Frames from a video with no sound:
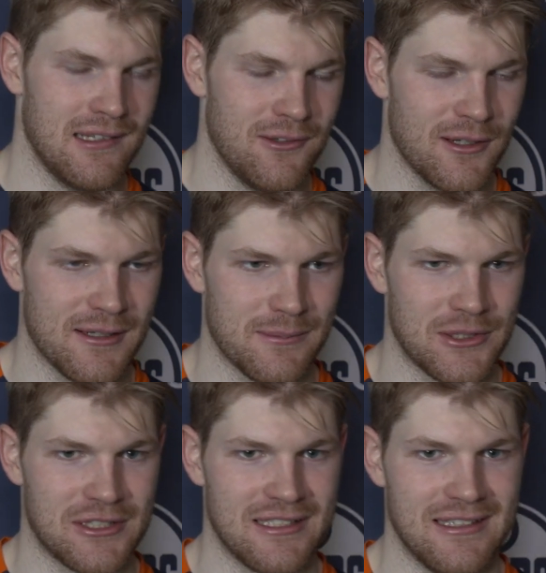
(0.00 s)
I knew I got
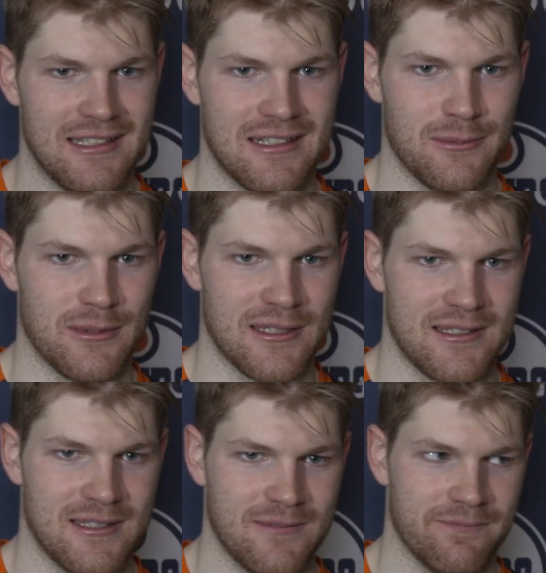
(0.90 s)
pushed in there,
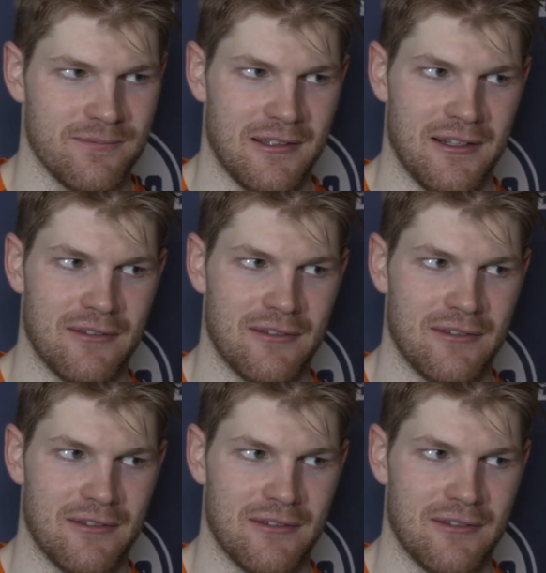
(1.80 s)
but you